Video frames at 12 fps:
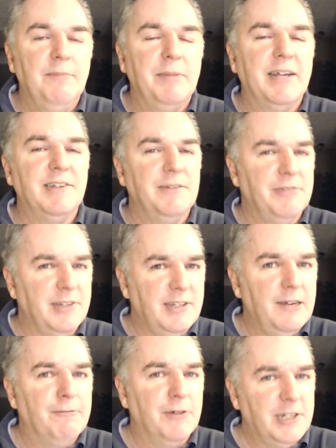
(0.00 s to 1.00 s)
Because it was a
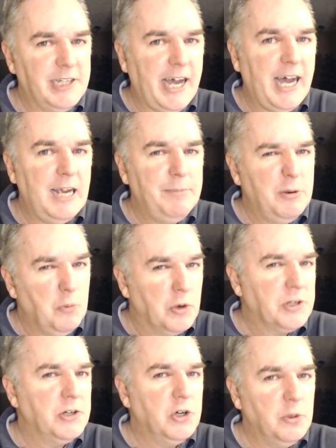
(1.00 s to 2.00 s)
different type, it
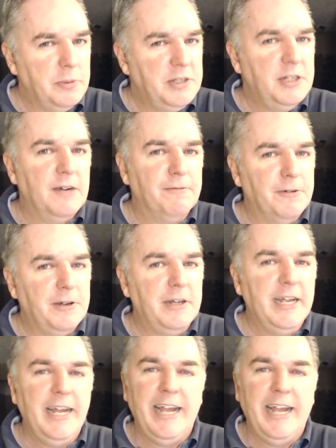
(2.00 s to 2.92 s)
worked a little bit different,